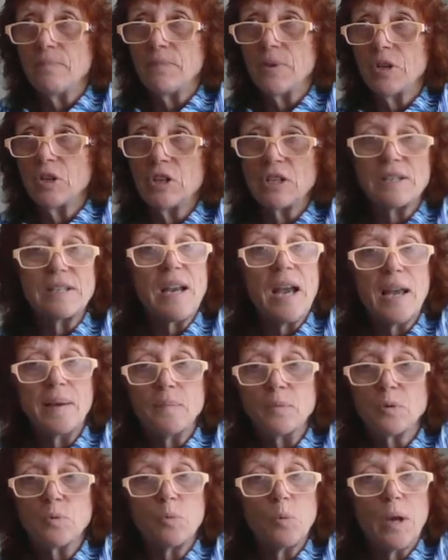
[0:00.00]
there are
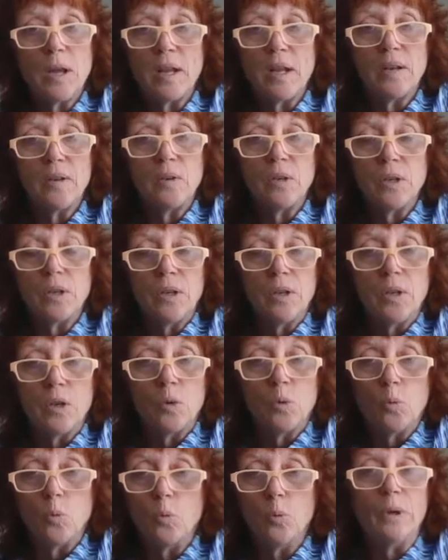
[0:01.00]
times when
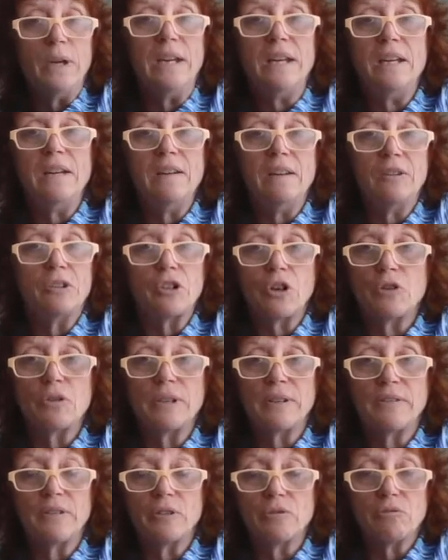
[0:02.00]
we
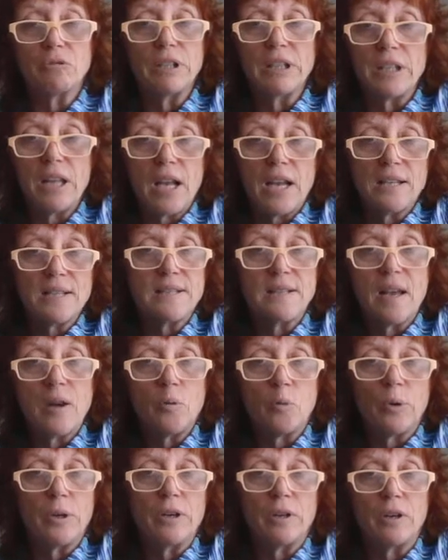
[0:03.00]
don't even realize
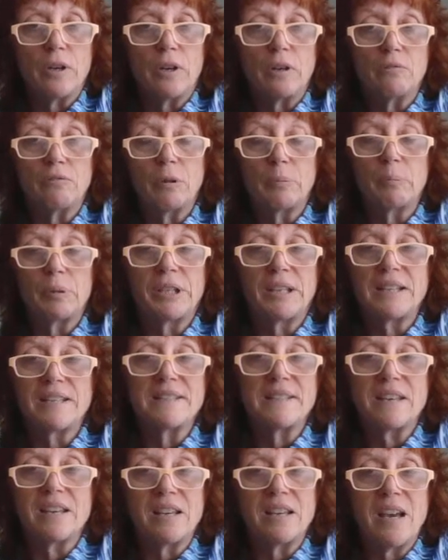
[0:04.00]
that we are
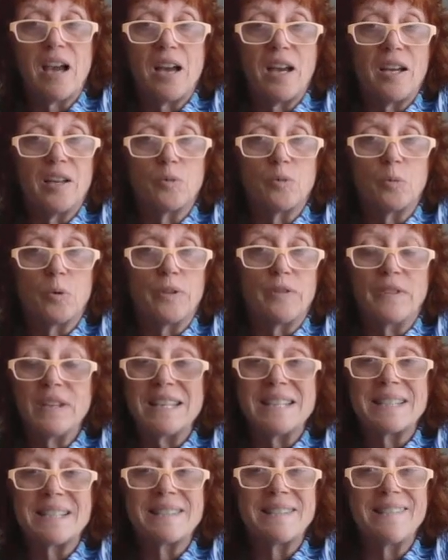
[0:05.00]
replacing God with
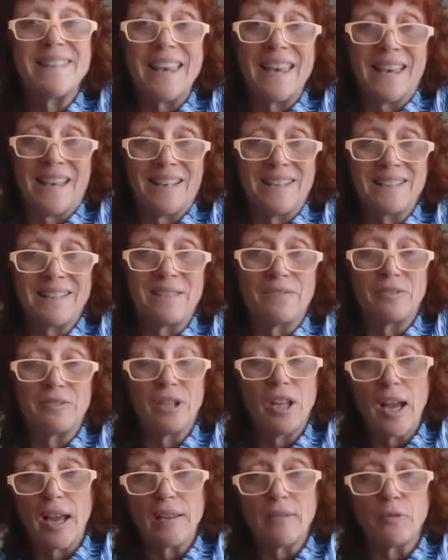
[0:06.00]
these things of
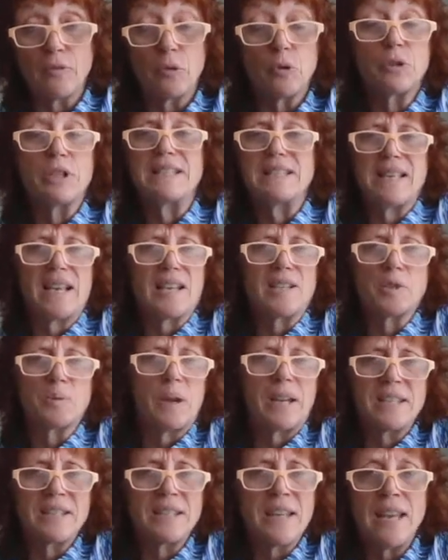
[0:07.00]
life or these
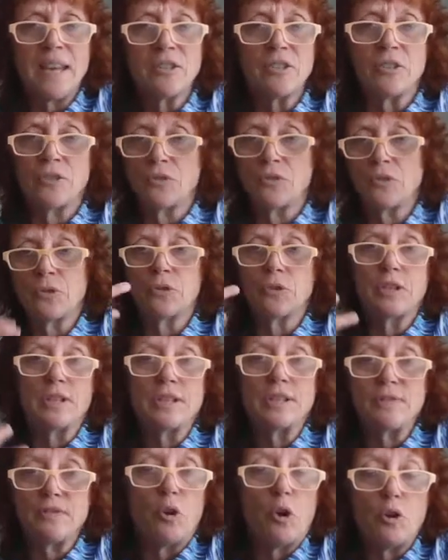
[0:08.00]
expectations or
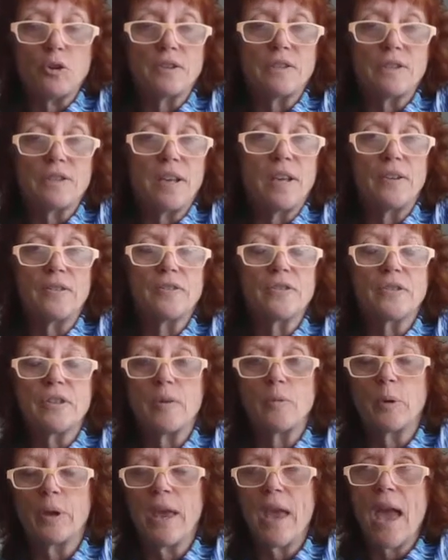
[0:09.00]
these false selves
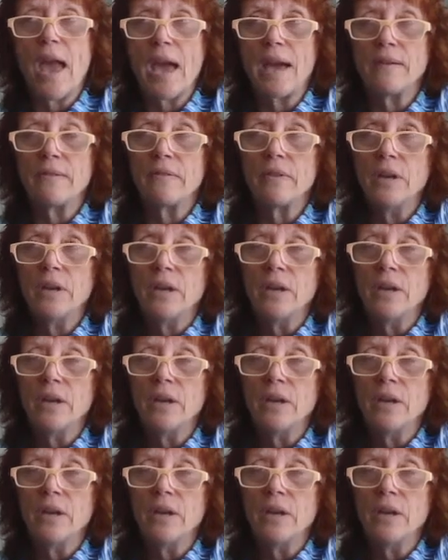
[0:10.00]
that we have.